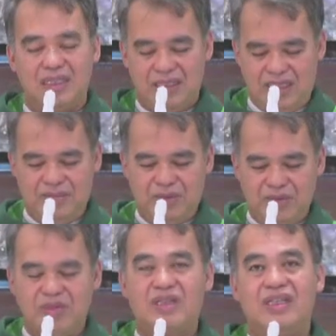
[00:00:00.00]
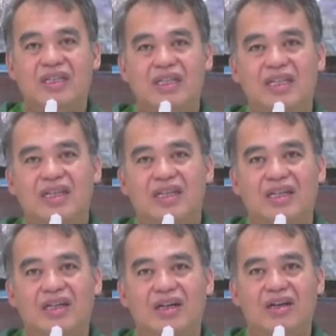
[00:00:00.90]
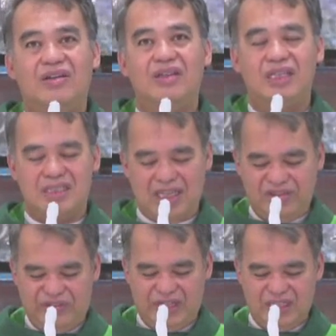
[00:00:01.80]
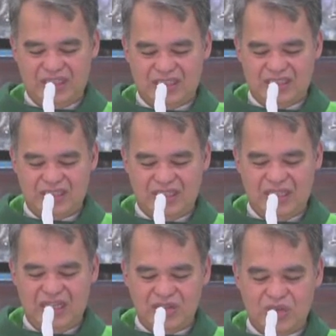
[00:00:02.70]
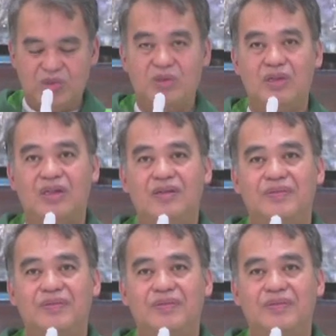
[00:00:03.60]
he boasted on the sufferings he endured,